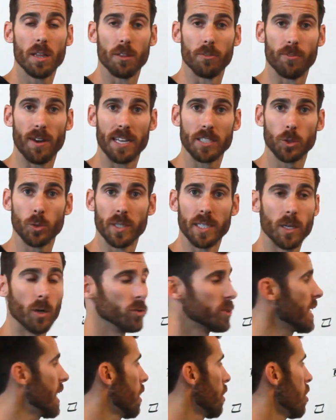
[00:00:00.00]
The faster he
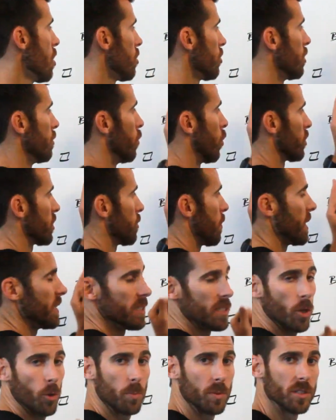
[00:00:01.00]
goes out, the more space
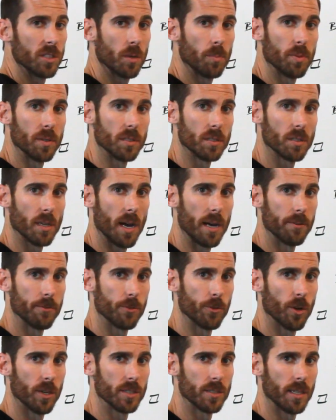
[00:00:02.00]
he opens up inside
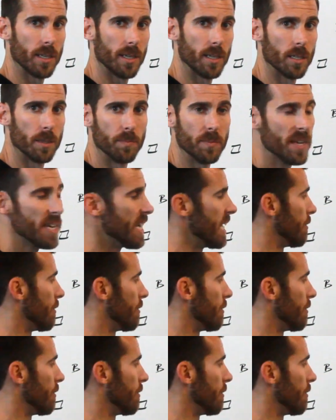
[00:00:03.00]
for us to hit him.